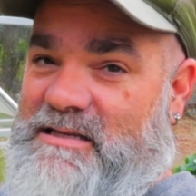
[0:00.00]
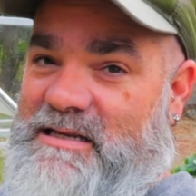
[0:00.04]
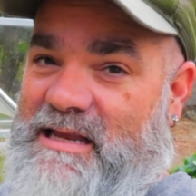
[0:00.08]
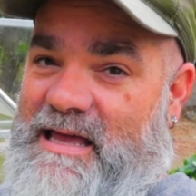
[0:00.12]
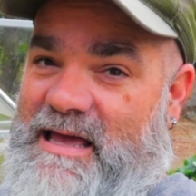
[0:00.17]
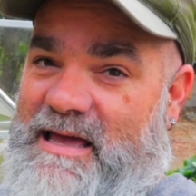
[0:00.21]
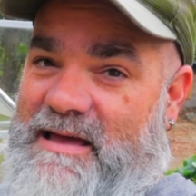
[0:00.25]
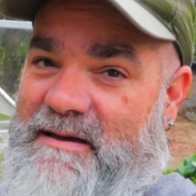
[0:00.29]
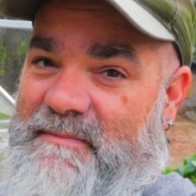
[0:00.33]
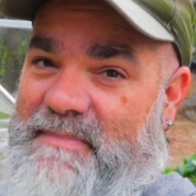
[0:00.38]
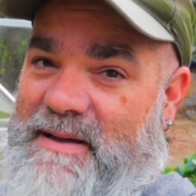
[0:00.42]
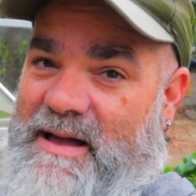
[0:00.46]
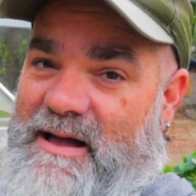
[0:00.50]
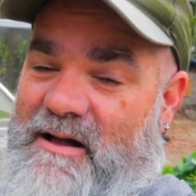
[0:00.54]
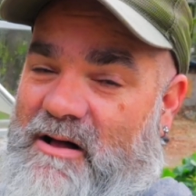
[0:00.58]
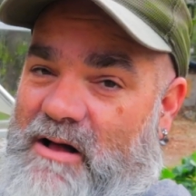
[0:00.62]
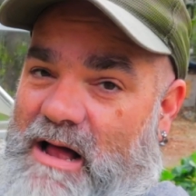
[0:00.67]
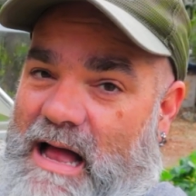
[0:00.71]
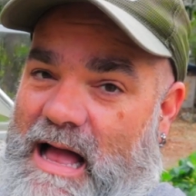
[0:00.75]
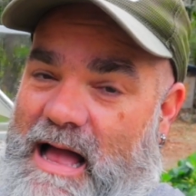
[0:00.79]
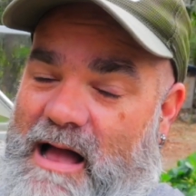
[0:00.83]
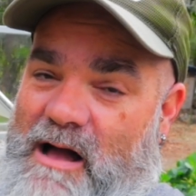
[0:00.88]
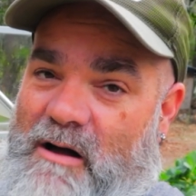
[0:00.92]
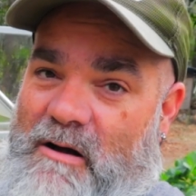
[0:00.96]
today
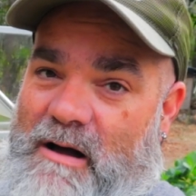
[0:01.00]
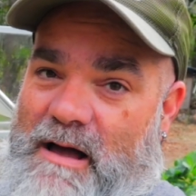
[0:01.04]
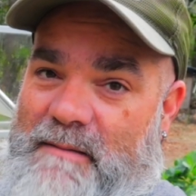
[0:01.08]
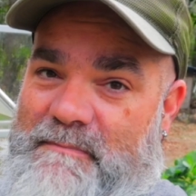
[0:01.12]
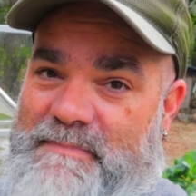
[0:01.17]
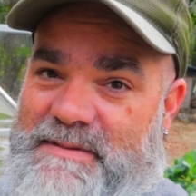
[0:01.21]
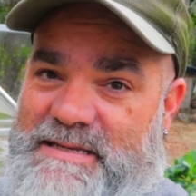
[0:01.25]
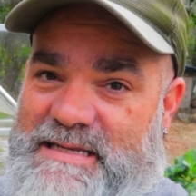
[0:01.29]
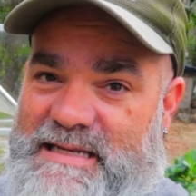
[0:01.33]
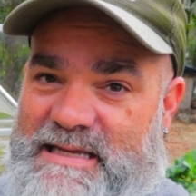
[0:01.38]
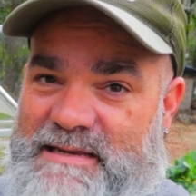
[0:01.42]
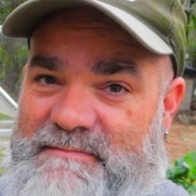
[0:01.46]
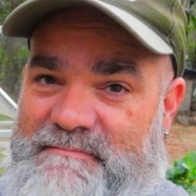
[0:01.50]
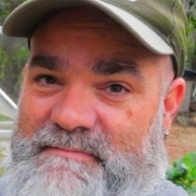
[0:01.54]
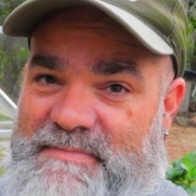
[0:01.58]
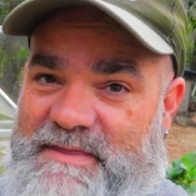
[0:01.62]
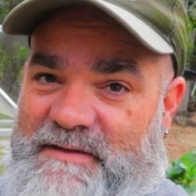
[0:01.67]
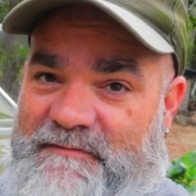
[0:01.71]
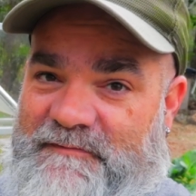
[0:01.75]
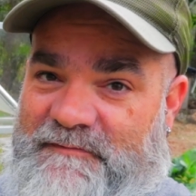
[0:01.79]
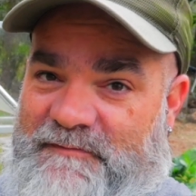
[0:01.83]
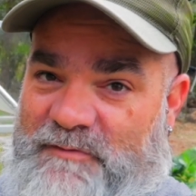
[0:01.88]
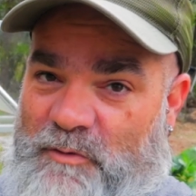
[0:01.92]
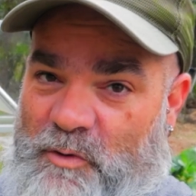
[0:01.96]
about how I did
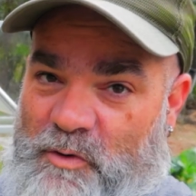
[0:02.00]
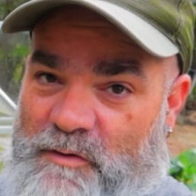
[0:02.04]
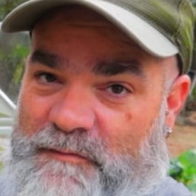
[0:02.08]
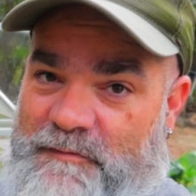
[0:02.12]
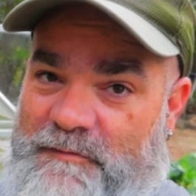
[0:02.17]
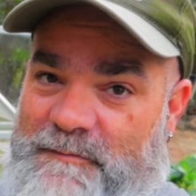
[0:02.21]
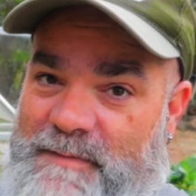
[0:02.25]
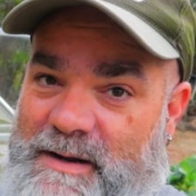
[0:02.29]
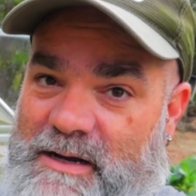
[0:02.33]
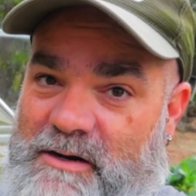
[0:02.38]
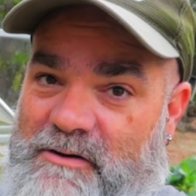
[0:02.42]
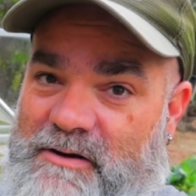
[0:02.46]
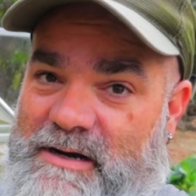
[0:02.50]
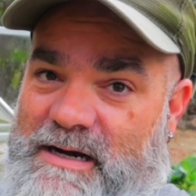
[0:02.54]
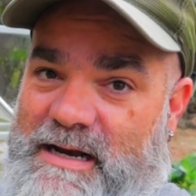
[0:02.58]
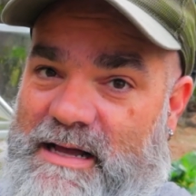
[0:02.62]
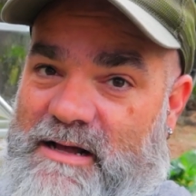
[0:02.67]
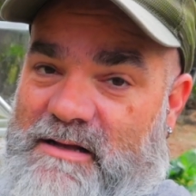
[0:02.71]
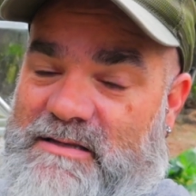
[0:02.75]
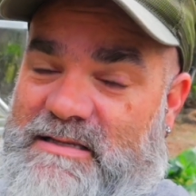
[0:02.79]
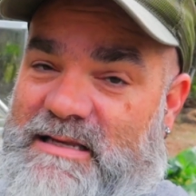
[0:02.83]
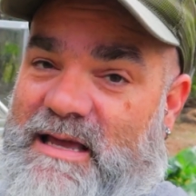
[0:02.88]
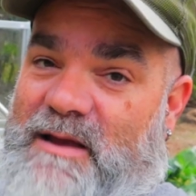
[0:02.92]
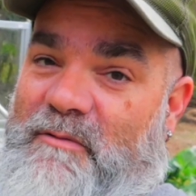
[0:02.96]
the floor for my
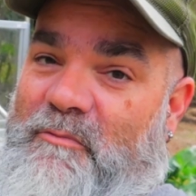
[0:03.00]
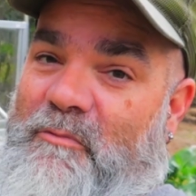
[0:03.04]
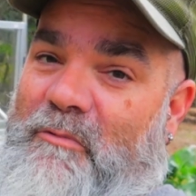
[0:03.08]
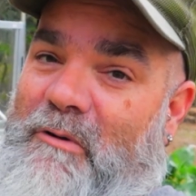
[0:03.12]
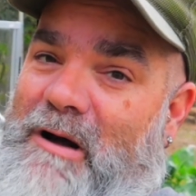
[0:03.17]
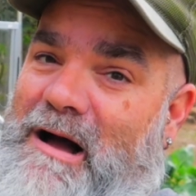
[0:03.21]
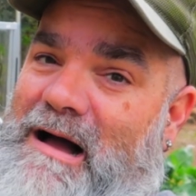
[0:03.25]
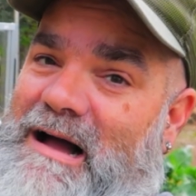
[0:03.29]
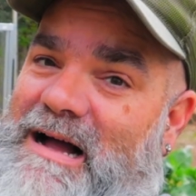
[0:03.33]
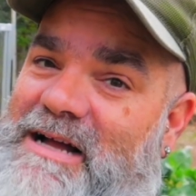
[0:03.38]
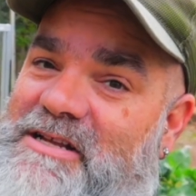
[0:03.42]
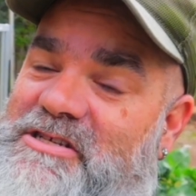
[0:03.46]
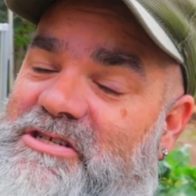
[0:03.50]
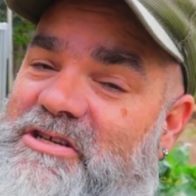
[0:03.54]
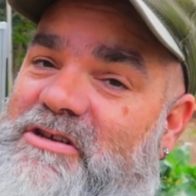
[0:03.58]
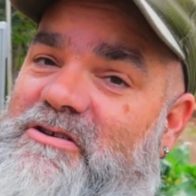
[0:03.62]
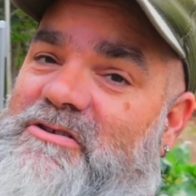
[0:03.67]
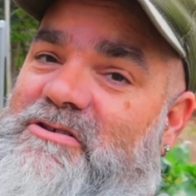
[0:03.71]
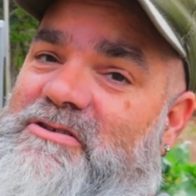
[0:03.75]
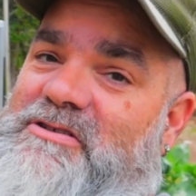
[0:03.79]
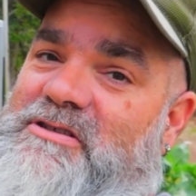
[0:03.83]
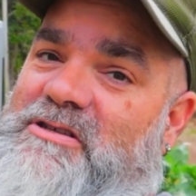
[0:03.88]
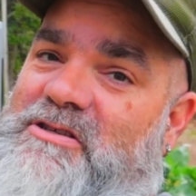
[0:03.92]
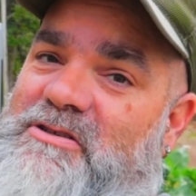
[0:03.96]
greenhouse and why I
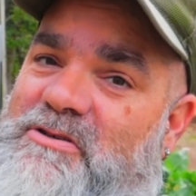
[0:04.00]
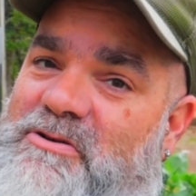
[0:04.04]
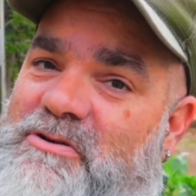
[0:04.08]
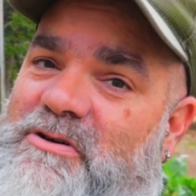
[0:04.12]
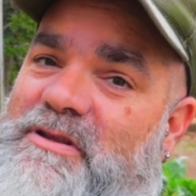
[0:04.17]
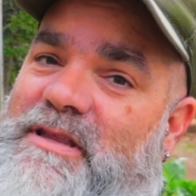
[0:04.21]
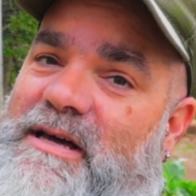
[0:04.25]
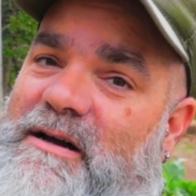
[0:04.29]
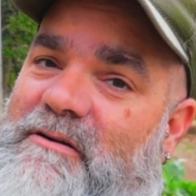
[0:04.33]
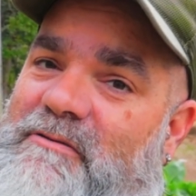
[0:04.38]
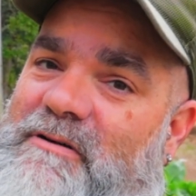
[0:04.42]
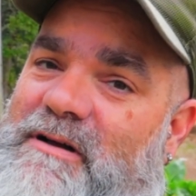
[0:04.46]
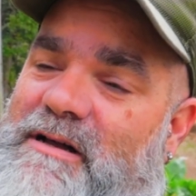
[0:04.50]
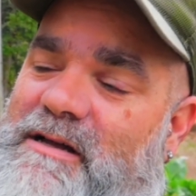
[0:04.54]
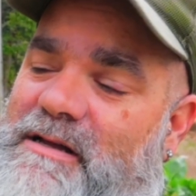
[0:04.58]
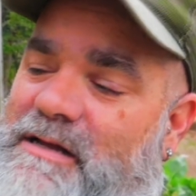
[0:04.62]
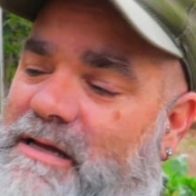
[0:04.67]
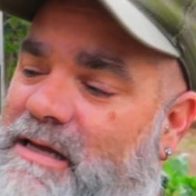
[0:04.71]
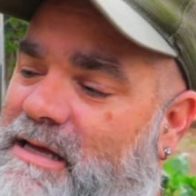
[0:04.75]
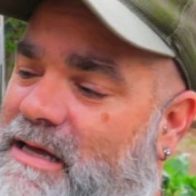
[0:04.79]
chose to do it that way.